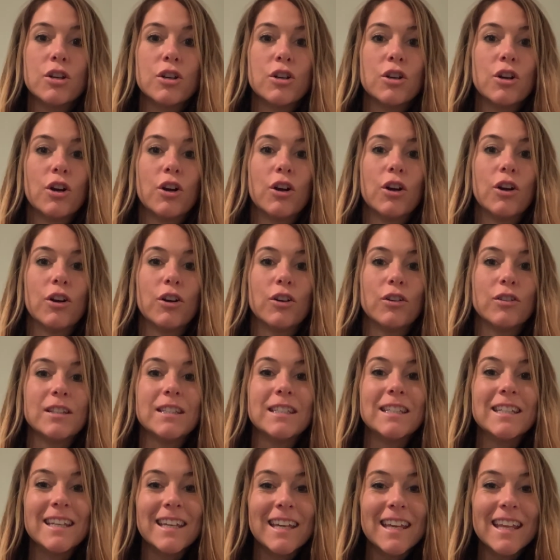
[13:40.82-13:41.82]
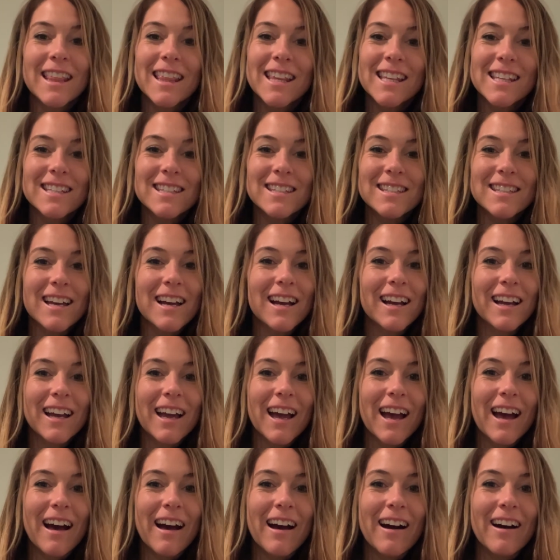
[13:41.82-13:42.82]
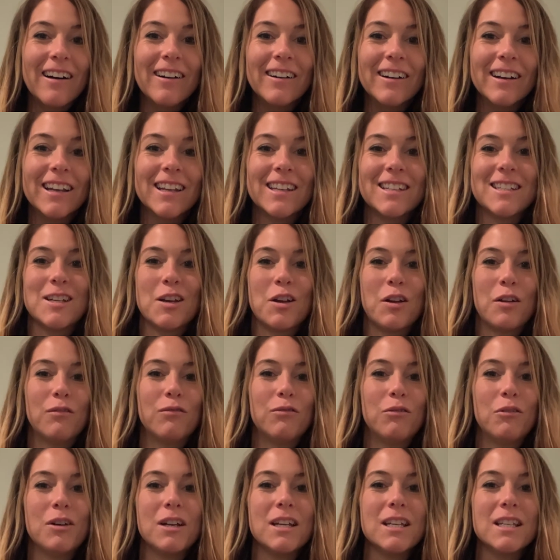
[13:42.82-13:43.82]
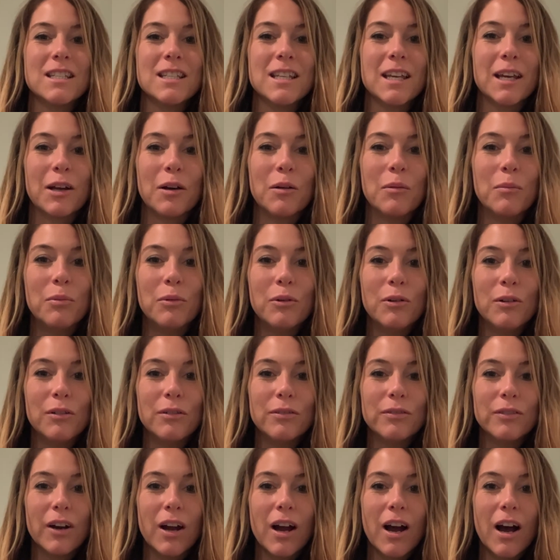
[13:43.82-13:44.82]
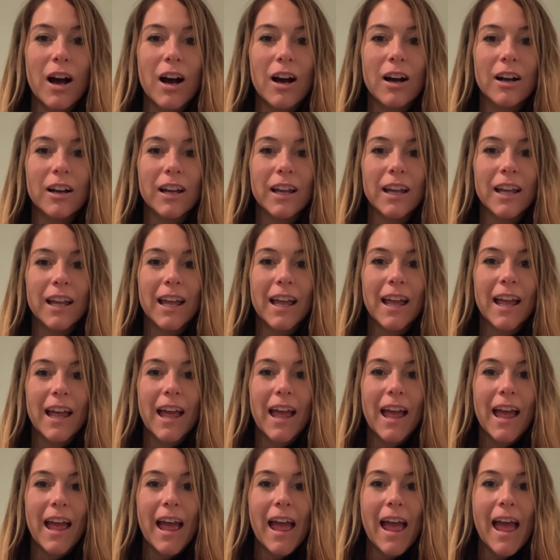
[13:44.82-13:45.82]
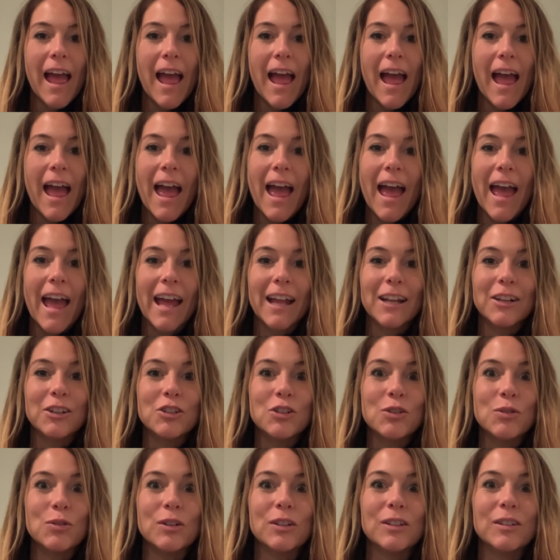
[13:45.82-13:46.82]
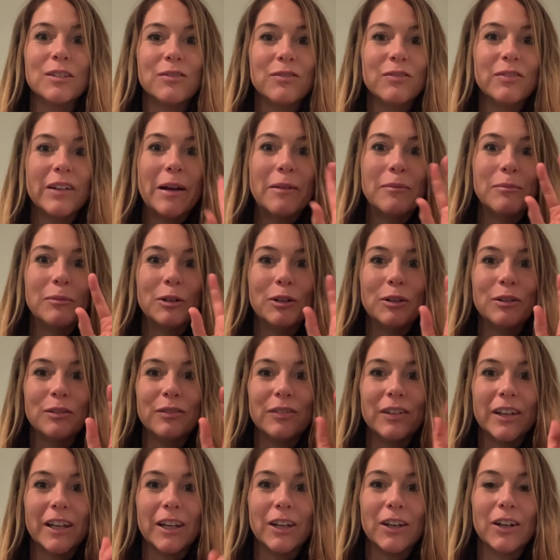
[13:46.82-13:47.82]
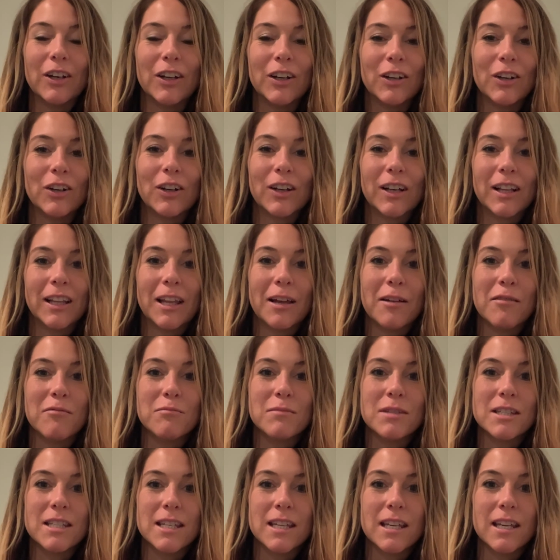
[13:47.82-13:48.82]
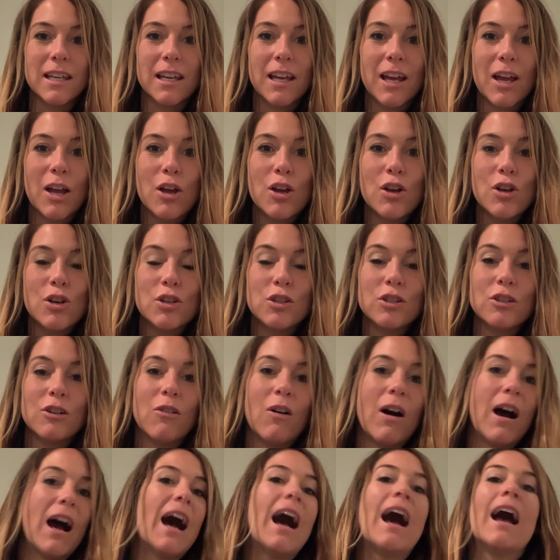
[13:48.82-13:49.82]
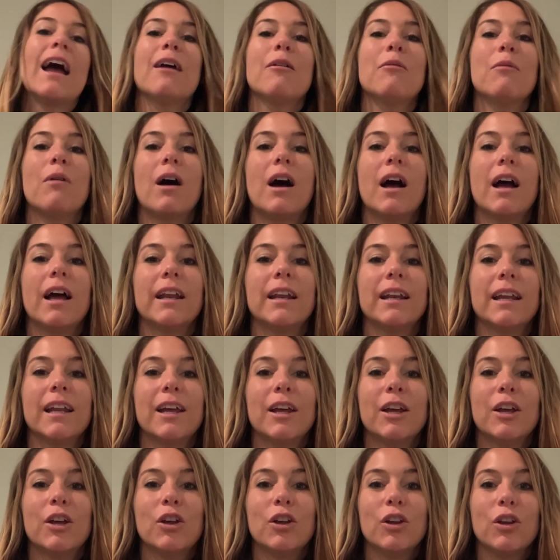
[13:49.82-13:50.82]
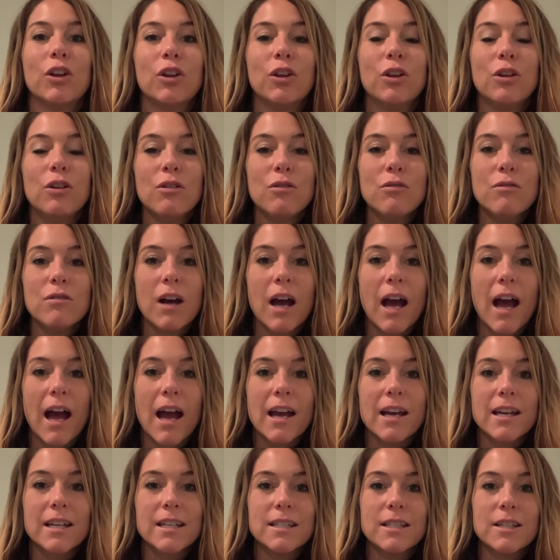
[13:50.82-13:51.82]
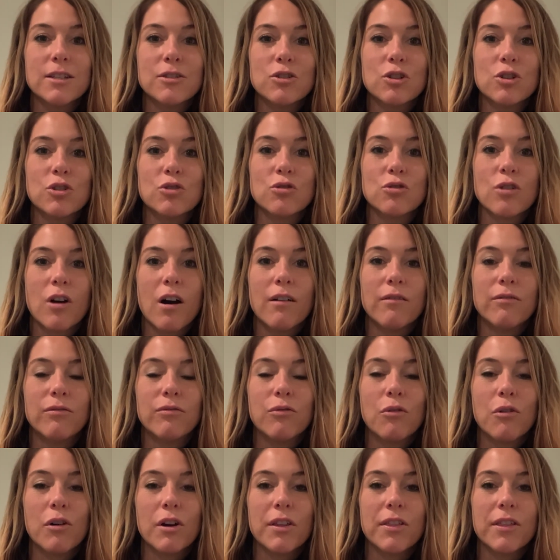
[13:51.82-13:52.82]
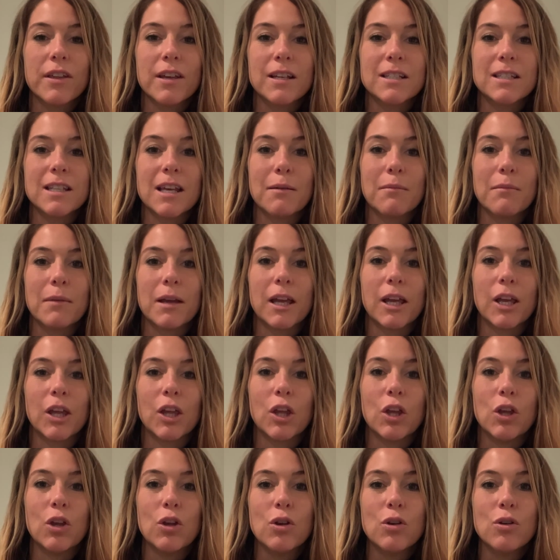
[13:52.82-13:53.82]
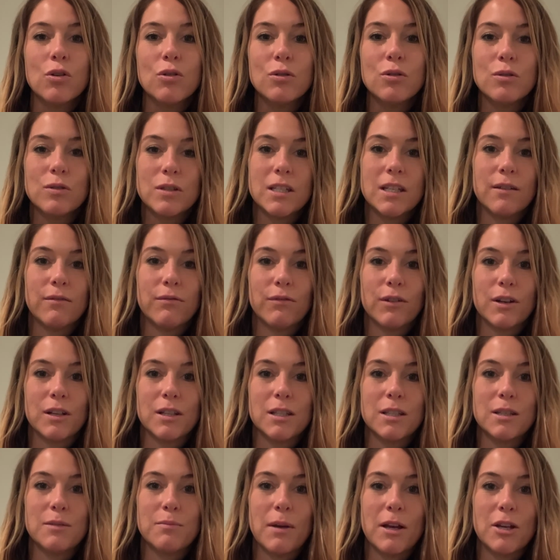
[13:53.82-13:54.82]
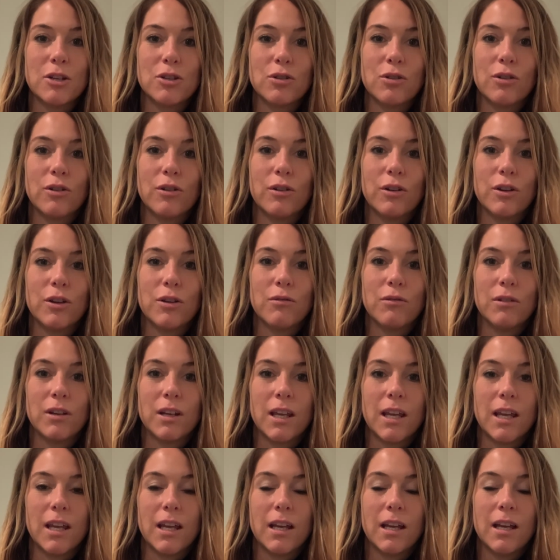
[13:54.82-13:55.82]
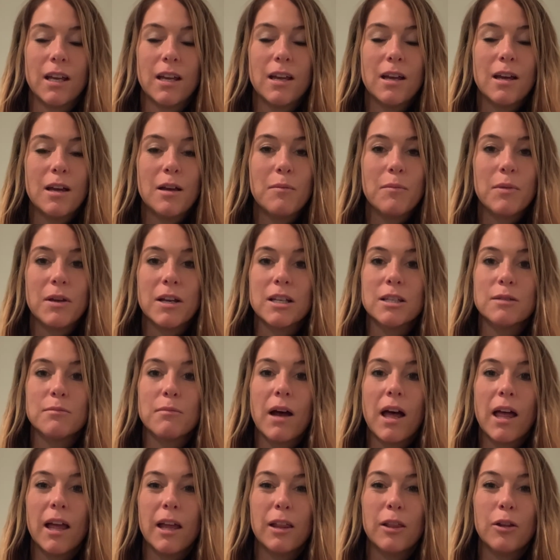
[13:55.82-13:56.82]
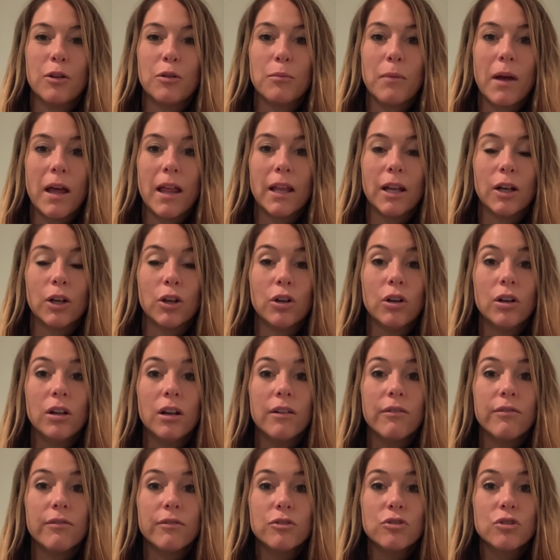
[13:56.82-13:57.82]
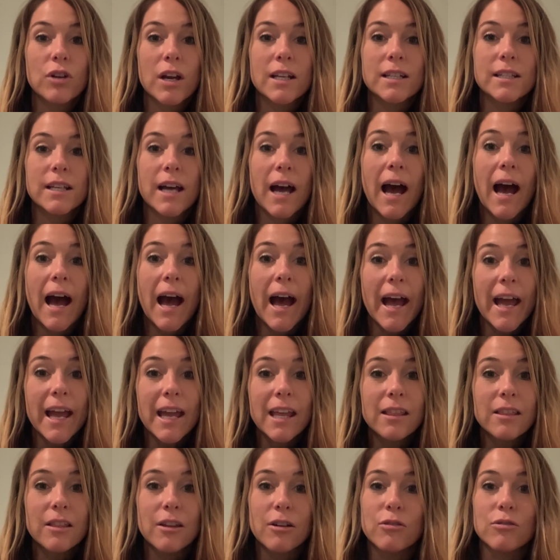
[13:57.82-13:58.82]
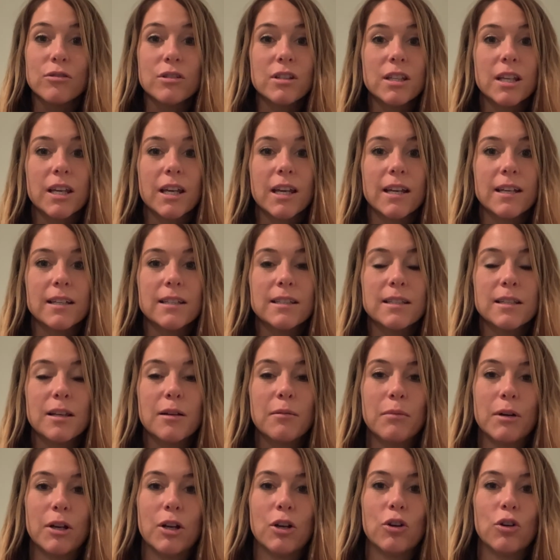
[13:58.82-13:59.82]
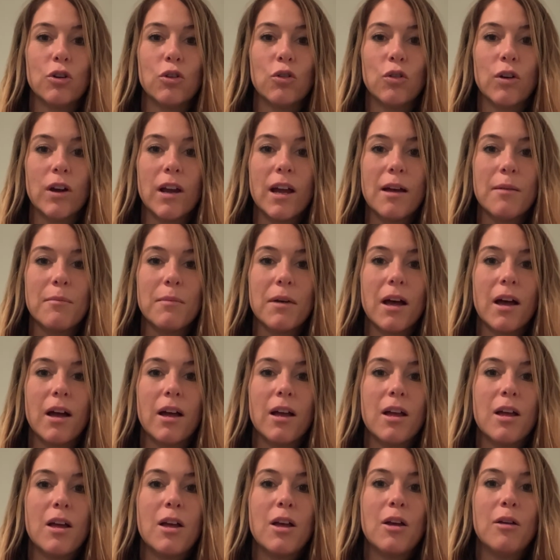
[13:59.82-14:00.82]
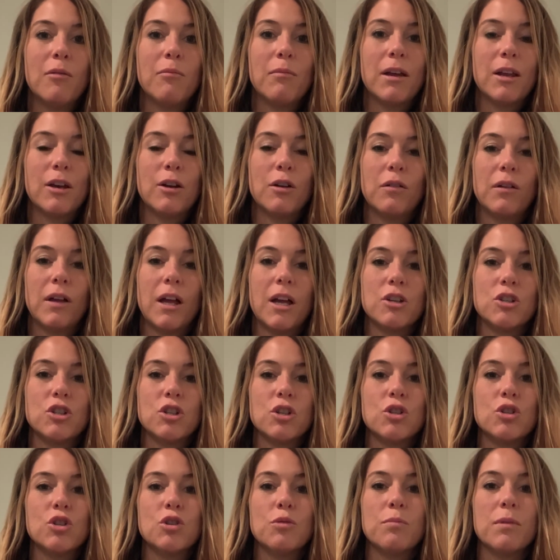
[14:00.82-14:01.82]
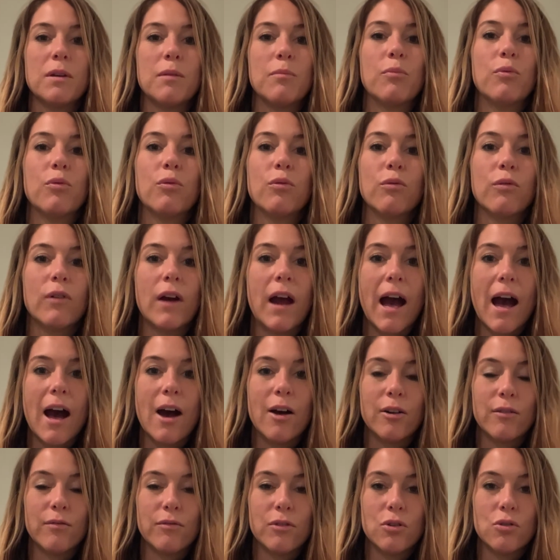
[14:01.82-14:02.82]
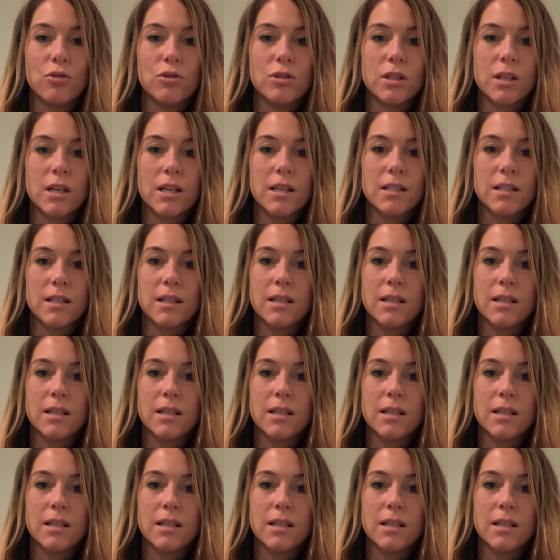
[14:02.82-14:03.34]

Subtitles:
her teeth stuck out, she had a voice like a bullfrog, and she was fumble-fingered or clumsy. So I want you guys to draw 4 things that make you different, special, or unique. Because Molly Lou Mellon could have tried to hide those things, but her grandma made her realize she should be proud of those things, because